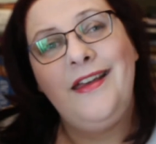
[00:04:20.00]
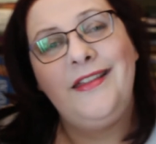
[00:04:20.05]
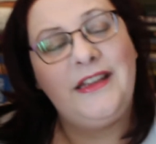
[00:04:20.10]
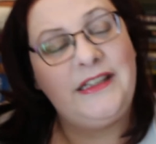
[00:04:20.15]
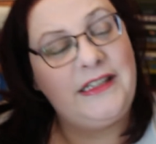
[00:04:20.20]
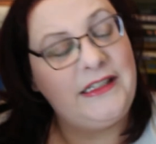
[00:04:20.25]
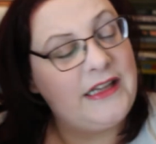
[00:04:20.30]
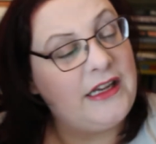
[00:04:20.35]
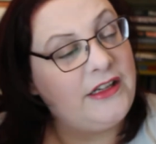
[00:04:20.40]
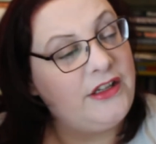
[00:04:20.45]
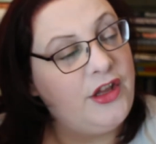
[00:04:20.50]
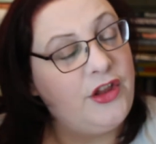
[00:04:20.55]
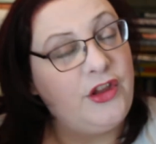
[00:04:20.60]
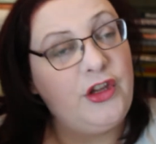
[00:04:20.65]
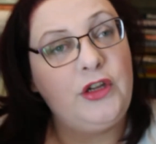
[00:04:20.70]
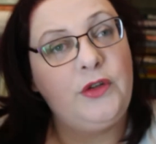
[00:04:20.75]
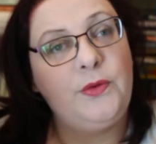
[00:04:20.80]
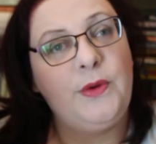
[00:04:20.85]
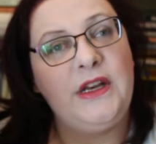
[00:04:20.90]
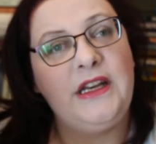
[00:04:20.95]
This is actually the
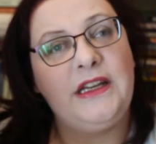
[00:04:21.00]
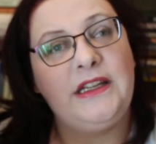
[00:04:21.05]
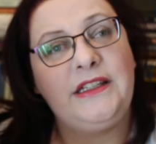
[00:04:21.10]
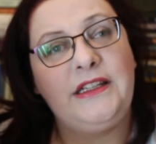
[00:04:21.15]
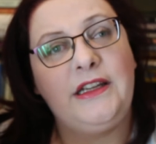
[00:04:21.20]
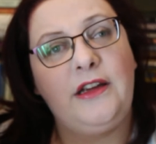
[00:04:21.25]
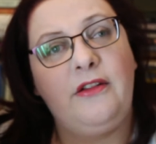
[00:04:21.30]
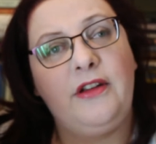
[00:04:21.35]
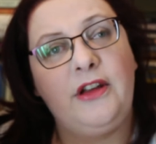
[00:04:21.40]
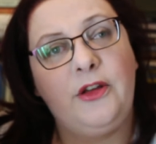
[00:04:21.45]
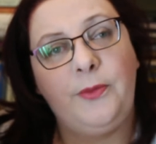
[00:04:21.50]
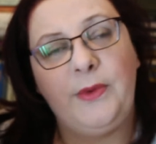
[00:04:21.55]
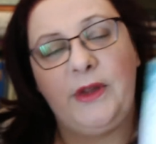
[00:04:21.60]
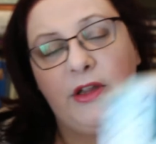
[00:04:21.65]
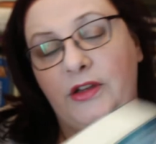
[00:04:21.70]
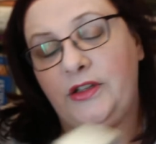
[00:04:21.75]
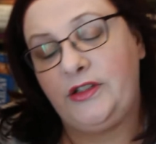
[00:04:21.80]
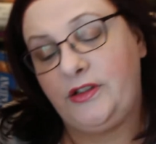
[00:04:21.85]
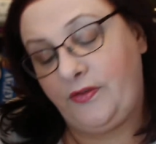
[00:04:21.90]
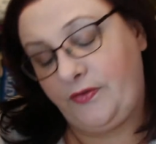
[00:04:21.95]
third one in a serial
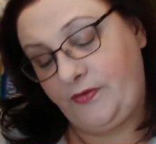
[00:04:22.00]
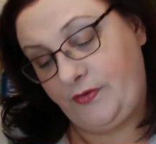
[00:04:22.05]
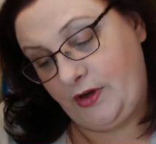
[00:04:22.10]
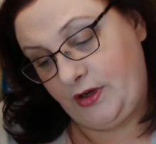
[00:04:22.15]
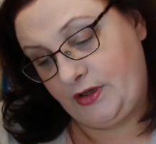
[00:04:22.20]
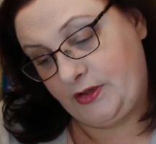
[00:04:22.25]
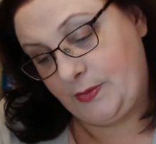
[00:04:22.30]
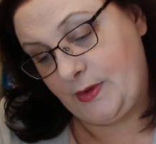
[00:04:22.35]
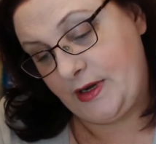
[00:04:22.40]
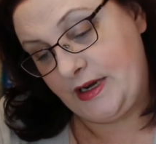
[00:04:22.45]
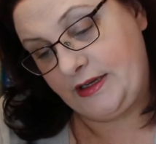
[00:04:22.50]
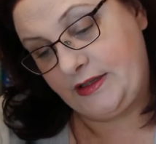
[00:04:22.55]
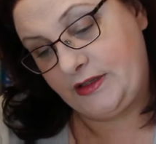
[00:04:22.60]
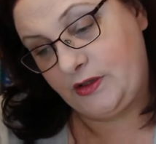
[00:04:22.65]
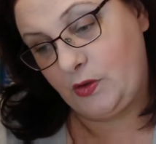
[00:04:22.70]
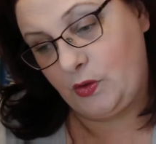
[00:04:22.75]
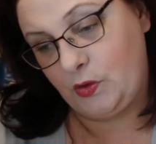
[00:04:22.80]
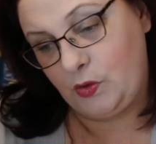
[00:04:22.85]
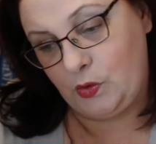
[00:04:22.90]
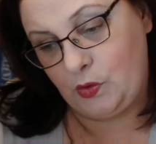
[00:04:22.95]
because the first one is
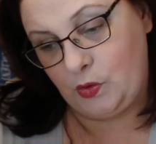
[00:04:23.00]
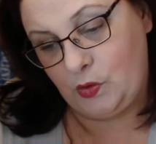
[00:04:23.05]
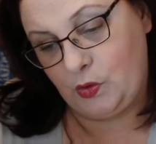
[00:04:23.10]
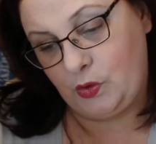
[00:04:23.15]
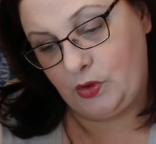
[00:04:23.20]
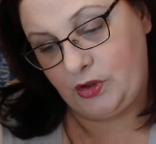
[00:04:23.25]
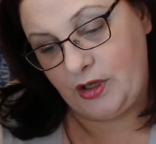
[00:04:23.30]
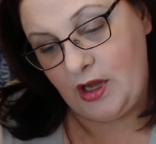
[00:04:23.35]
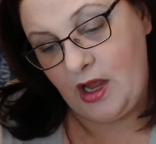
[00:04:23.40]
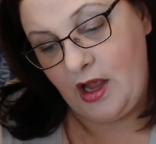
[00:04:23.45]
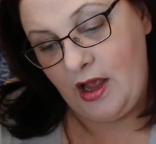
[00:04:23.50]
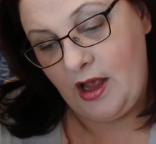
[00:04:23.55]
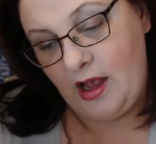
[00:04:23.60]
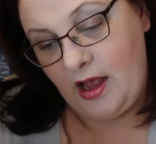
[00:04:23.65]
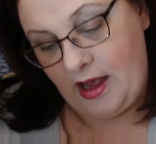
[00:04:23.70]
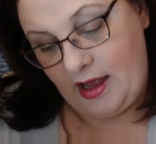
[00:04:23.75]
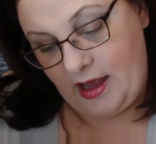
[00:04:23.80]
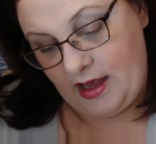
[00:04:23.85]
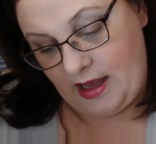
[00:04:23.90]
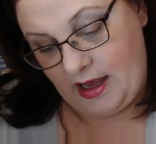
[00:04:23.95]
called
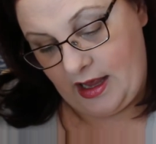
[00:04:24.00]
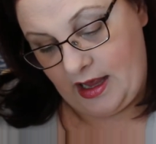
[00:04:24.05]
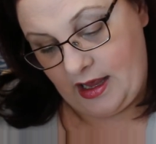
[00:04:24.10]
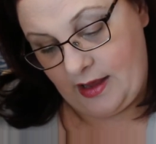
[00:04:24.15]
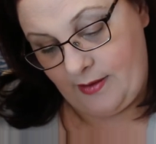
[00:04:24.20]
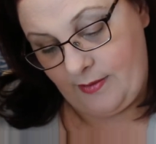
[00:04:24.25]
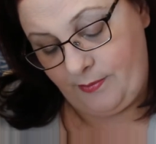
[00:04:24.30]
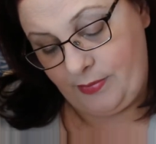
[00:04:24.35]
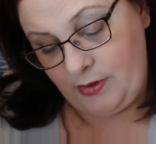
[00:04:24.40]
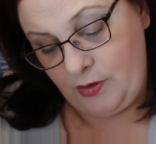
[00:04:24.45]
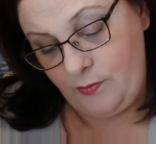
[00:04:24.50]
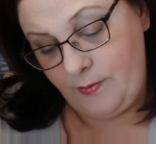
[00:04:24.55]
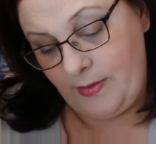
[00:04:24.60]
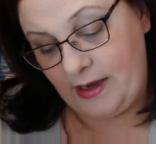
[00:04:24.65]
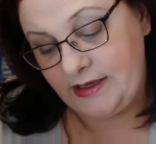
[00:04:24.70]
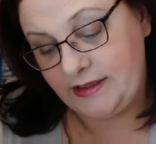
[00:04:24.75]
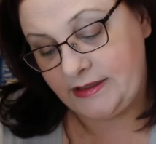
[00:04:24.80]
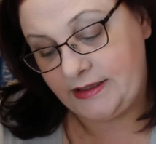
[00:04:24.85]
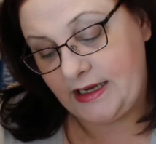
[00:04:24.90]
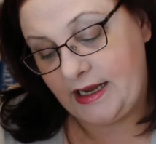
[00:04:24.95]
Blue
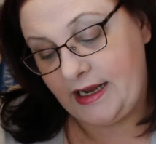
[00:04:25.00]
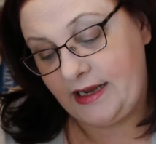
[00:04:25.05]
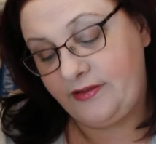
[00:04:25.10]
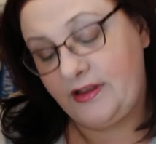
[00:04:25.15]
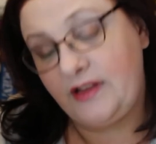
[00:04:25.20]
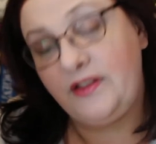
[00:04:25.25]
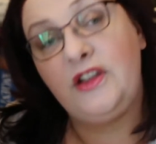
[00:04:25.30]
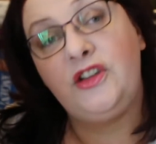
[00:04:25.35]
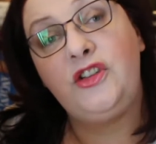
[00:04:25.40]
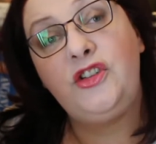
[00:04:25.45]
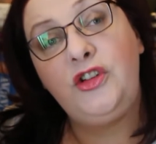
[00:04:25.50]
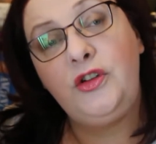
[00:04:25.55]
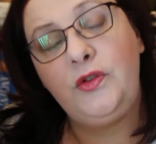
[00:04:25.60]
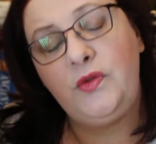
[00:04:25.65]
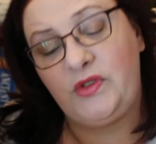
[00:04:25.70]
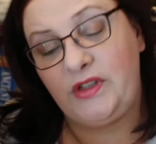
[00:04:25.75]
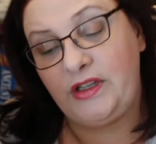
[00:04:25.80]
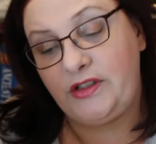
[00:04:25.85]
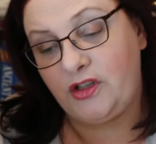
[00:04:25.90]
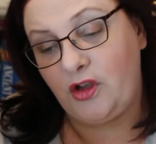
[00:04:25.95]
Monday, then there's
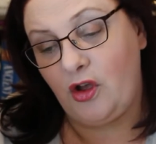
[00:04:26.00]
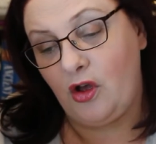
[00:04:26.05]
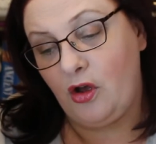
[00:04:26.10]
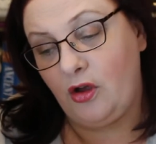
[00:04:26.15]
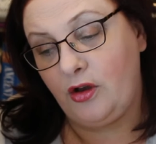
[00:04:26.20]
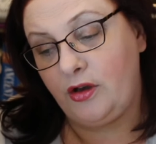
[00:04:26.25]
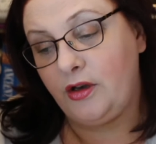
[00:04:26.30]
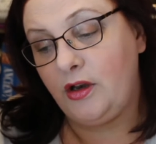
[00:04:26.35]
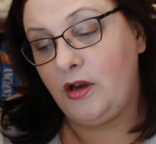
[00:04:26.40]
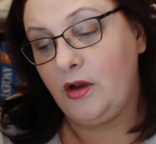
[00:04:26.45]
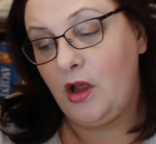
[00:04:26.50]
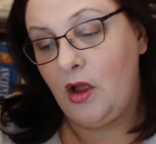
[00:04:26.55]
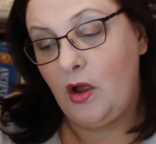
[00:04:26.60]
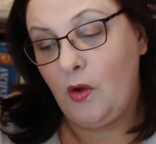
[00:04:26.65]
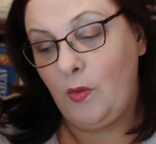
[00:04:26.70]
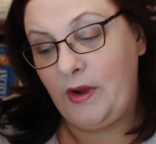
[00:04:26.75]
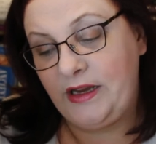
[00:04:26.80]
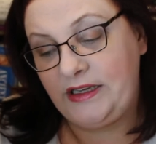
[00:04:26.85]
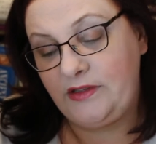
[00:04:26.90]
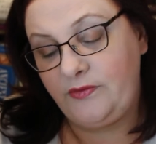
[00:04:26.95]
Tuesday's Gone,
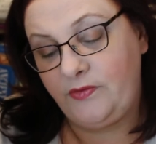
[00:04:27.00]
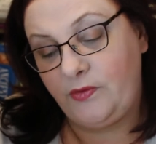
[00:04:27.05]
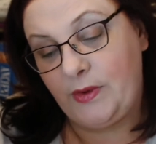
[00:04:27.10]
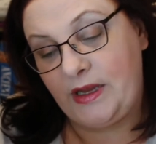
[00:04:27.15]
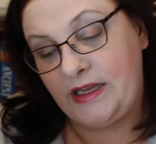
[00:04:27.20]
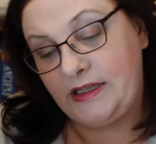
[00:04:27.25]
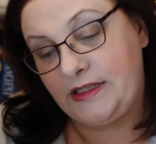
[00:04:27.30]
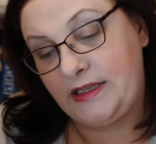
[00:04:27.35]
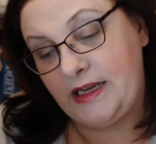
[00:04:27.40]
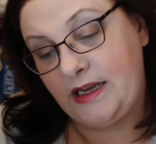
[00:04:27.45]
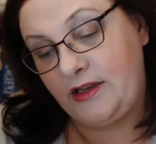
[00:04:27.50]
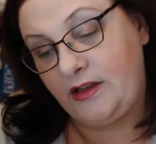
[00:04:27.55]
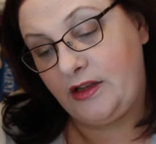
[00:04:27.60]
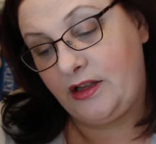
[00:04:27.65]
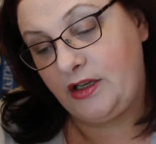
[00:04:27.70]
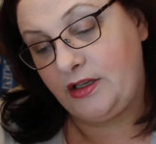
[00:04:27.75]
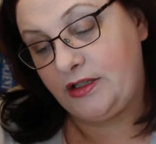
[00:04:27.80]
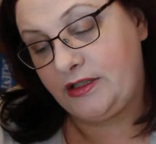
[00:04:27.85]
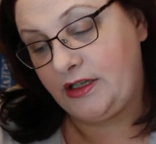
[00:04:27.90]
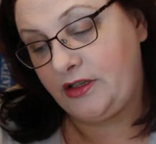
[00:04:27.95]
Waiting for Wednesday and
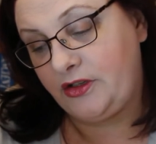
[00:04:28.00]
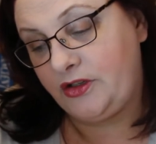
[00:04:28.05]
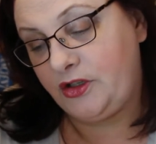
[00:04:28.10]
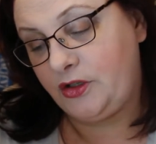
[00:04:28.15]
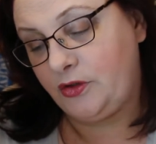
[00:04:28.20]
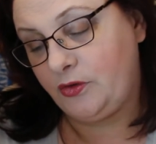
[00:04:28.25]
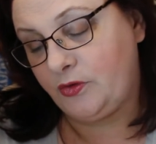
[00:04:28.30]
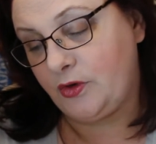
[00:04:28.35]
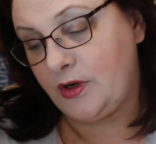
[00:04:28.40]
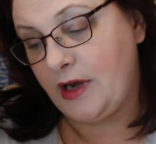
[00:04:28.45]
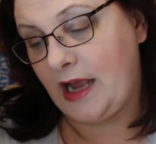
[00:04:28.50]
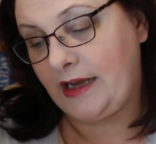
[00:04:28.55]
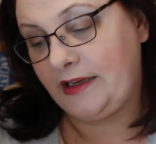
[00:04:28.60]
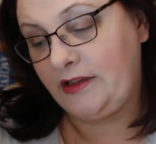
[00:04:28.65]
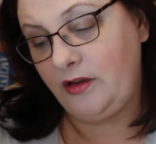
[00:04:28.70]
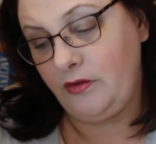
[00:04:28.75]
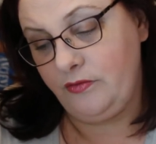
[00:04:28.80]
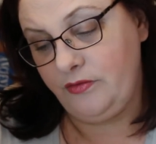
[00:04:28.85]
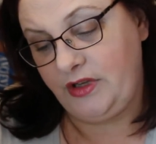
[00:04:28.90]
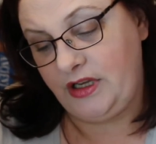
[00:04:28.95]
Thursday's Children. I
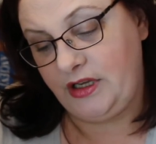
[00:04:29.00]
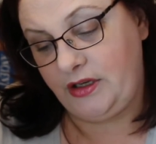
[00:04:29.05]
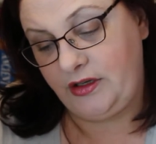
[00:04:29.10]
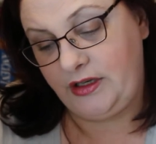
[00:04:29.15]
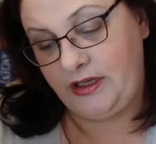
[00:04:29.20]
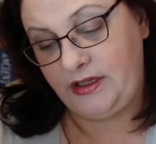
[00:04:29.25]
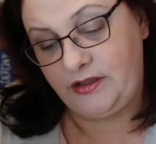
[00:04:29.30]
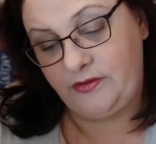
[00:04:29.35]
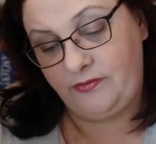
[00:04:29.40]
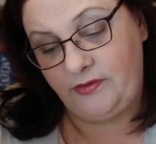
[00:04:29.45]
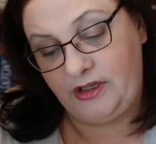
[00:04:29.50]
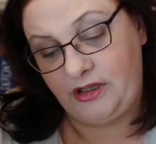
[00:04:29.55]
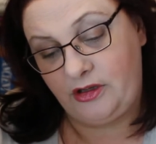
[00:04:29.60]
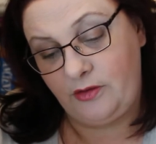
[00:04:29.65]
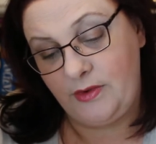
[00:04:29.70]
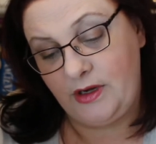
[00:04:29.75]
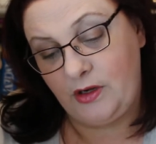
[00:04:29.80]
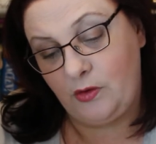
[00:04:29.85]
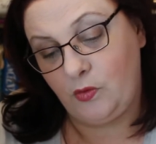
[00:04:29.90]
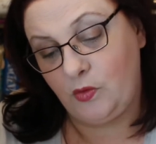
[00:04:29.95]
don't think you need to read
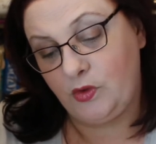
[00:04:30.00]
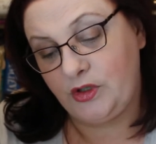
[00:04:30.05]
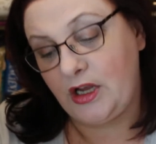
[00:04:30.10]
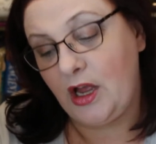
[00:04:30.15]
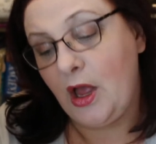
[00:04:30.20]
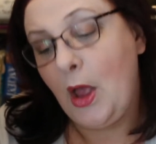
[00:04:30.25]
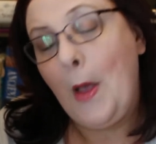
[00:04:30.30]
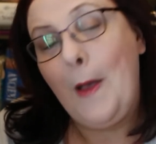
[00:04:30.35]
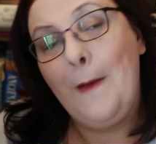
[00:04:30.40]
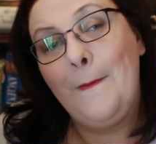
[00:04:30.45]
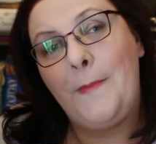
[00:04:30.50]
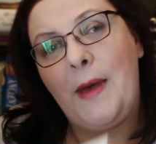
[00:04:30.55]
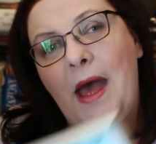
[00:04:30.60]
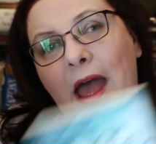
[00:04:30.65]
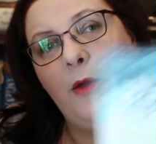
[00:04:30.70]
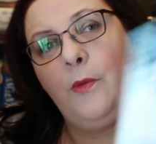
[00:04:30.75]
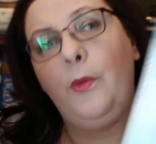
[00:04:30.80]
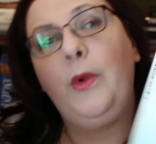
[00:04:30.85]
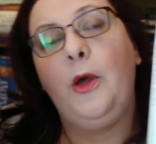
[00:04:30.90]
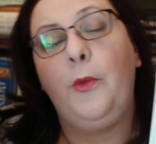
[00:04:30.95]
them in order, but
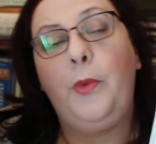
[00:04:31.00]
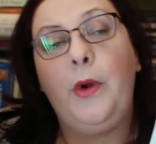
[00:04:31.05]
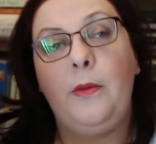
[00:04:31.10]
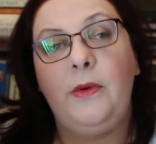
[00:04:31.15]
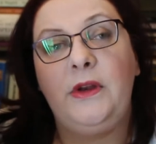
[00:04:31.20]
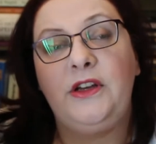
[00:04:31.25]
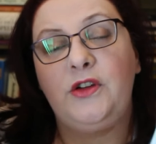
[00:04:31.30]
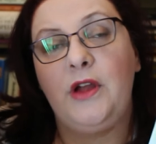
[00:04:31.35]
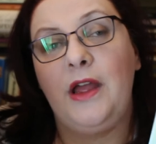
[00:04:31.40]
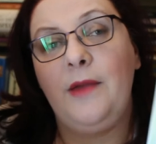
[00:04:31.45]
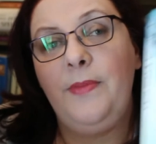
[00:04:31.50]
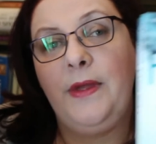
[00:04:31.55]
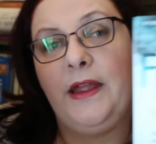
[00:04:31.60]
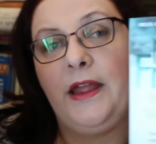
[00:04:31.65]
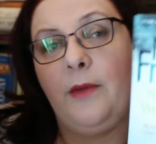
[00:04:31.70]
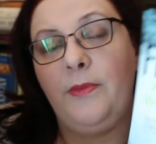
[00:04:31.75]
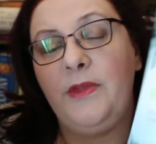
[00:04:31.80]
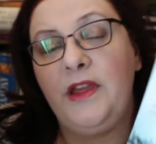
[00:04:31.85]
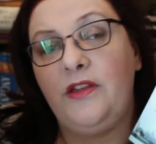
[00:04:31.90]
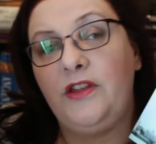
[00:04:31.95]
I will probably try and pick
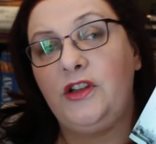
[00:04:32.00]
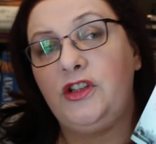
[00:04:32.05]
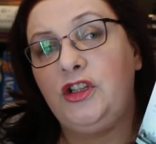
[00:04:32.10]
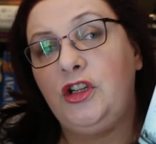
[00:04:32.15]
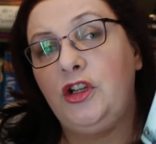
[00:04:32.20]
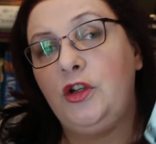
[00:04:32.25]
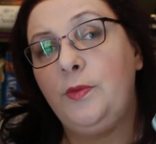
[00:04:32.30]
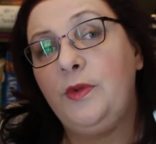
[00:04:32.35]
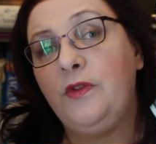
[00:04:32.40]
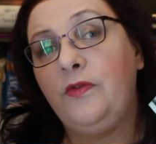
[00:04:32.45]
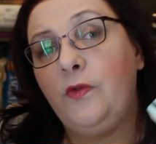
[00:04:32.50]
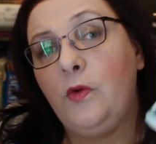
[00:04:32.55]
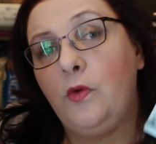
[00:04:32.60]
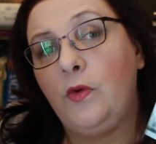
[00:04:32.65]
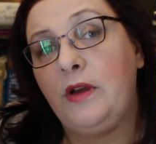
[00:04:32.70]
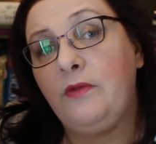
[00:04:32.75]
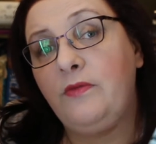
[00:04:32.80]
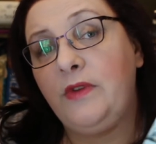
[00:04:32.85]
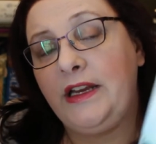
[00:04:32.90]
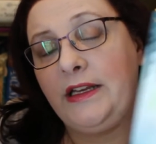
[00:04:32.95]
up the other two before
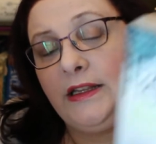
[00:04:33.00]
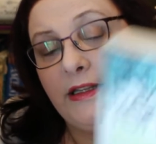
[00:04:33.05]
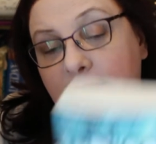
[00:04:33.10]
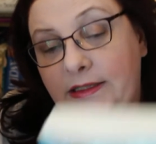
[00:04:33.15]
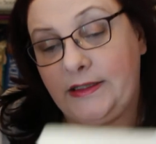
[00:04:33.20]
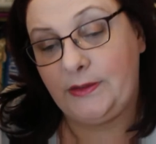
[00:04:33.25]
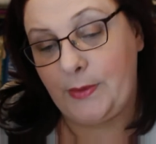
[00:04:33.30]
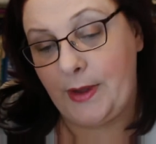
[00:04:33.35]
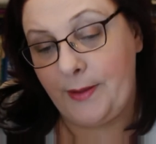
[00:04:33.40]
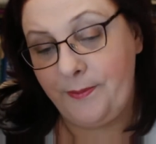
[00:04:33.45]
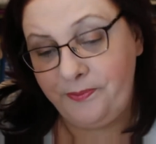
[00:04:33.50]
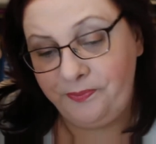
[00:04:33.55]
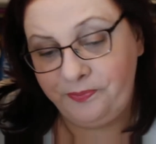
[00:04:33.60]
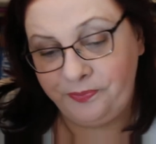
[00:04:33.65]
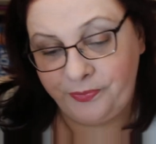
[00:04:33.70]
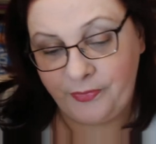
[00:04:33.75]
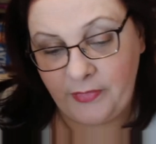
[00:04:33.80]
I read this one.